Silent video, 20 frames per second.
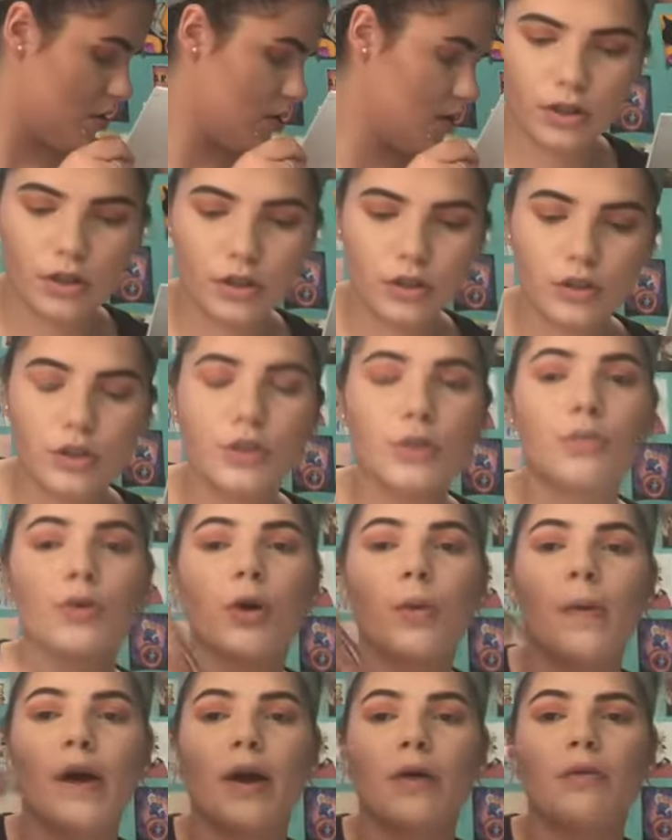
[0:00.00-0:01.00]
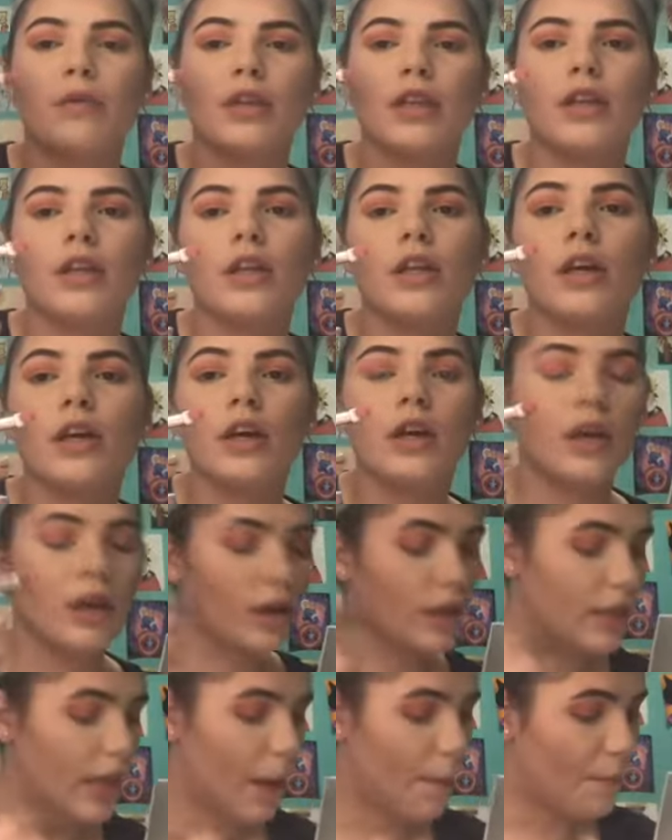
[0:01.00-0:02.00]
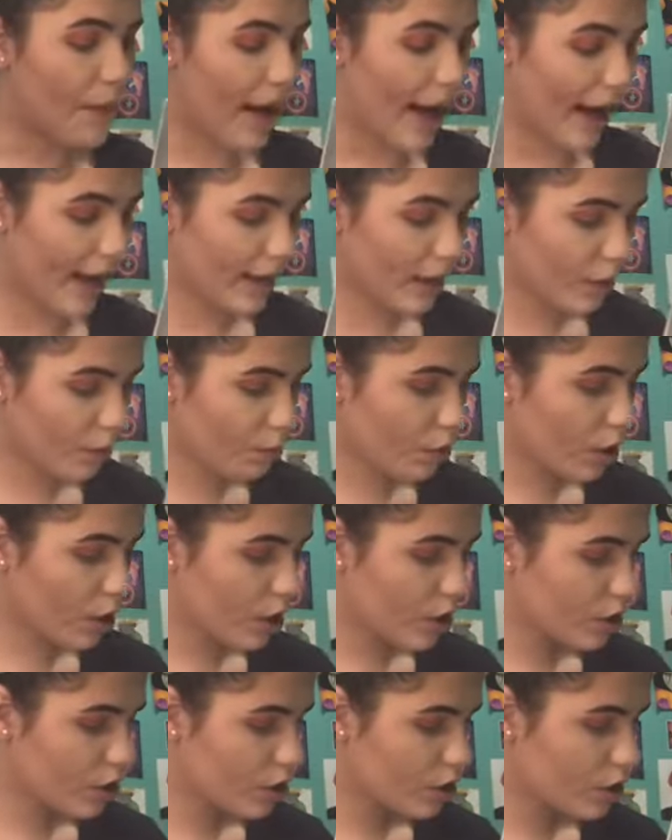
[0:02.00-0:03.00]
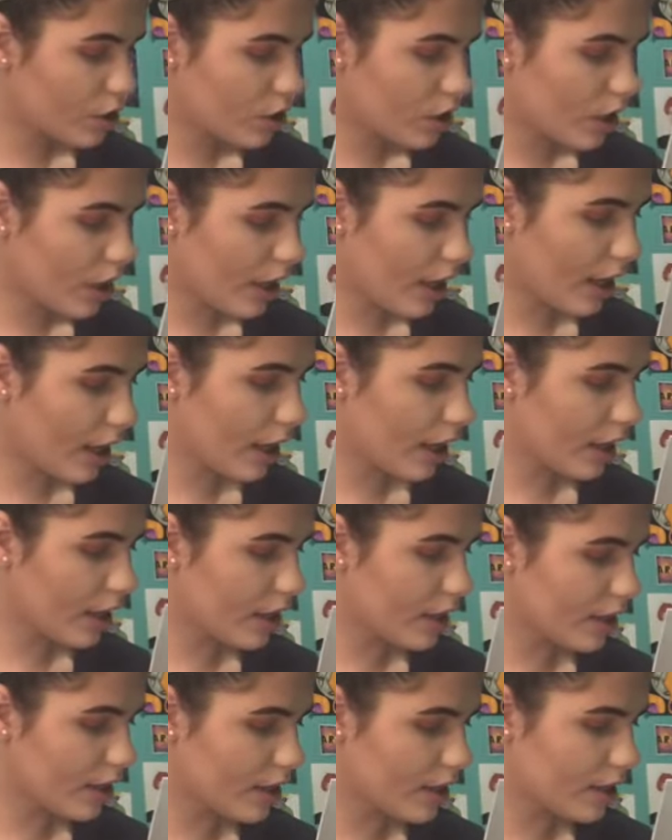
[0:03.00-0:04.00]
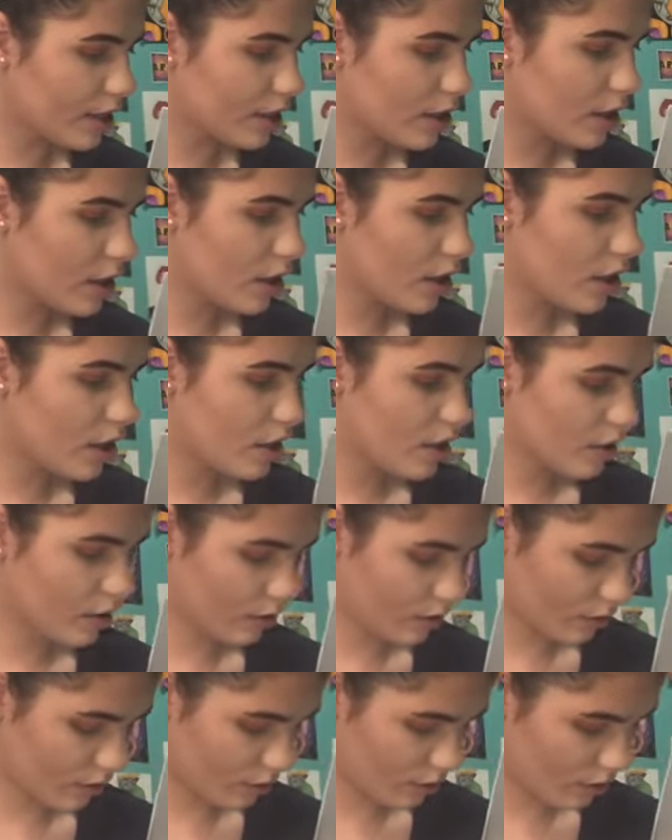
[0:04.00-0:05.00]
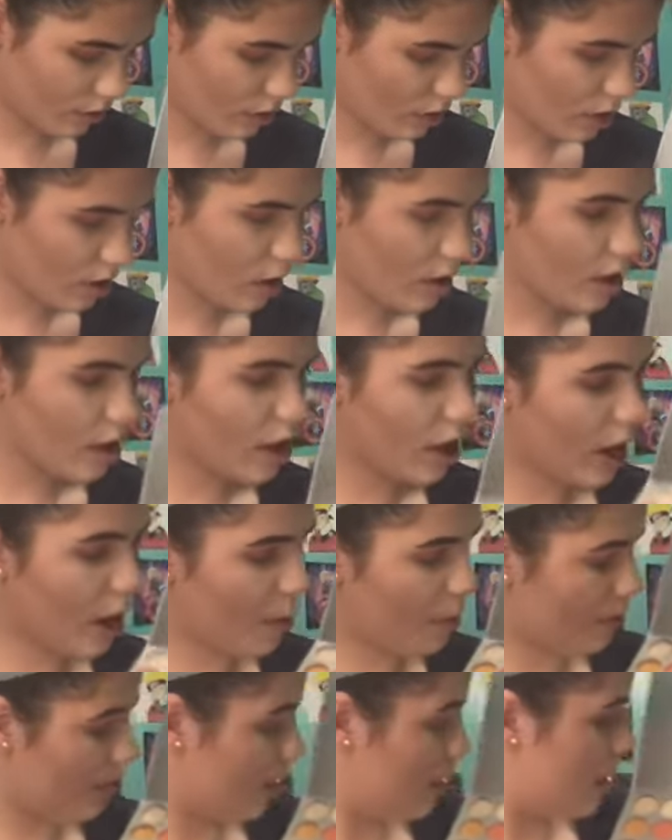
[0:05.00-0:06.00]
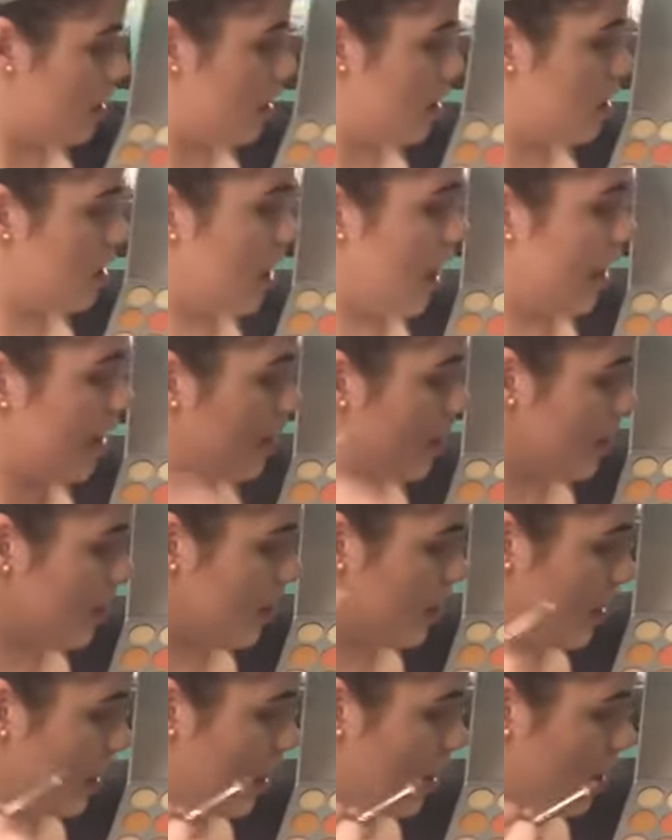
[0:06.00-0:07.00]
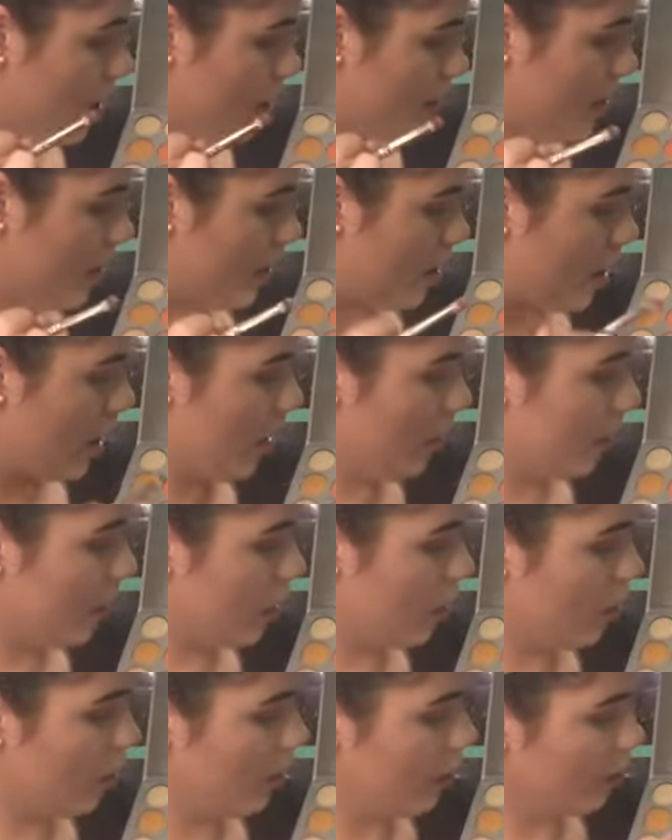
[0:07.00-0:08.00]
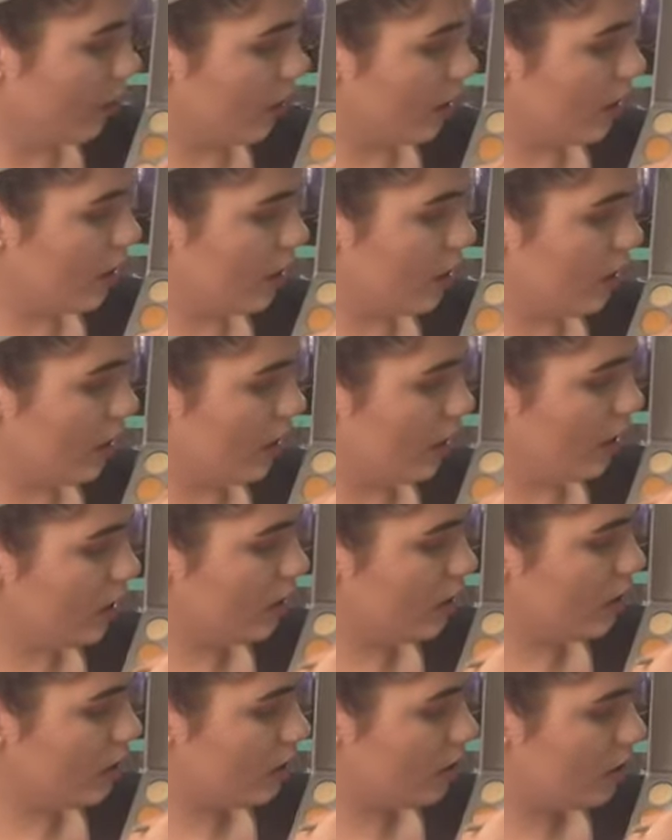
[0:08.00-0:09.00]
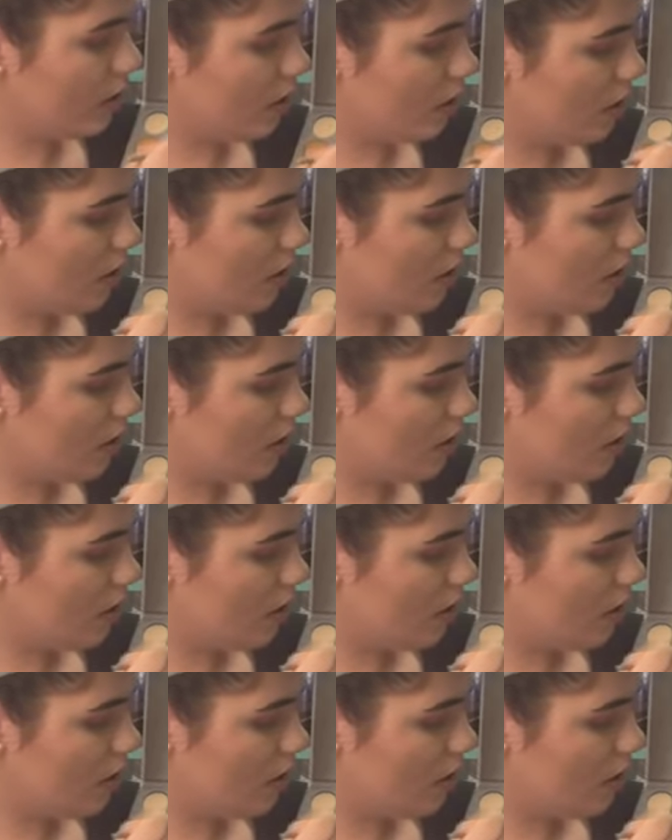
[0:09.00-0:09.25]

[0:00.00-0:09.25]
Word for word: So I'm gonna go back on that packing brush and I'm a th I think I'm gonna go in with these